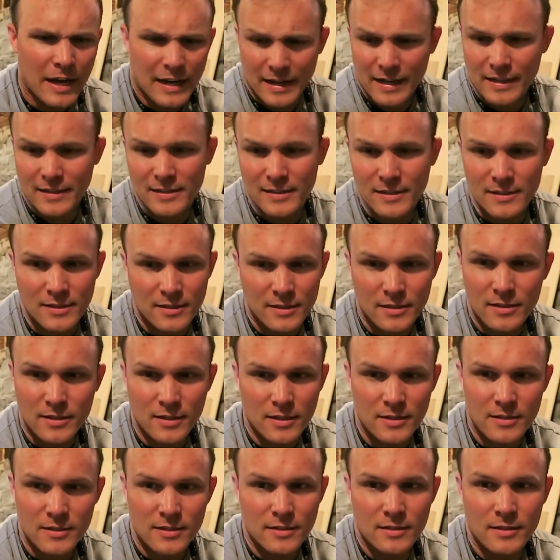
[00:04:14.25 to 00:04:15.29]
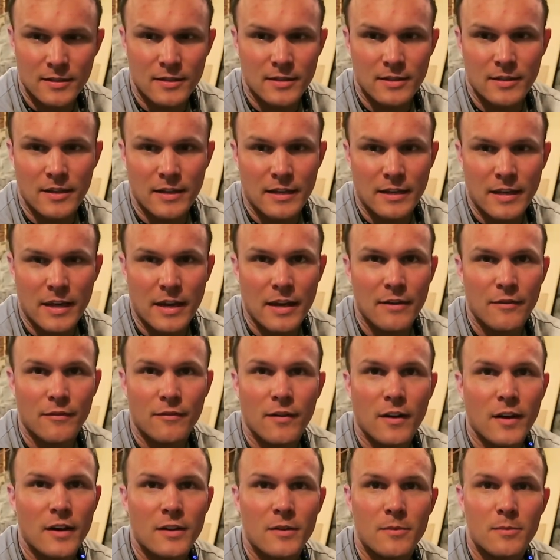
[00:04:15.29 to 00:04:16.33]
I guess it's just because they can't
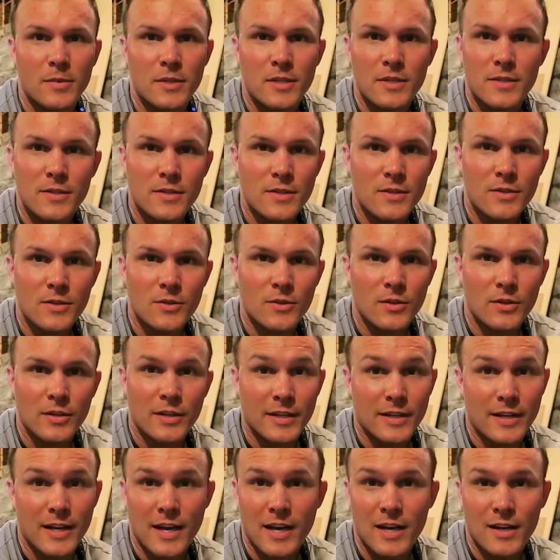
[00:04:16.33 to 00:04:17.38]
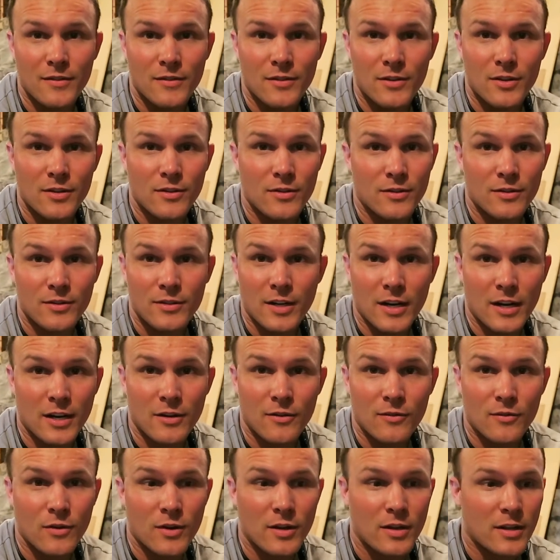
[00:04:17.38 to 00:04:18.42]
find the business, or they're getting out of it, or they're
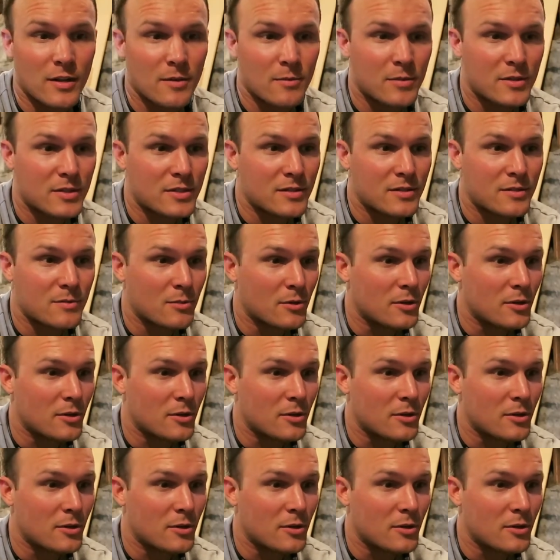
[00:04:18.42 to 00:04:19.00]
tired of running that business.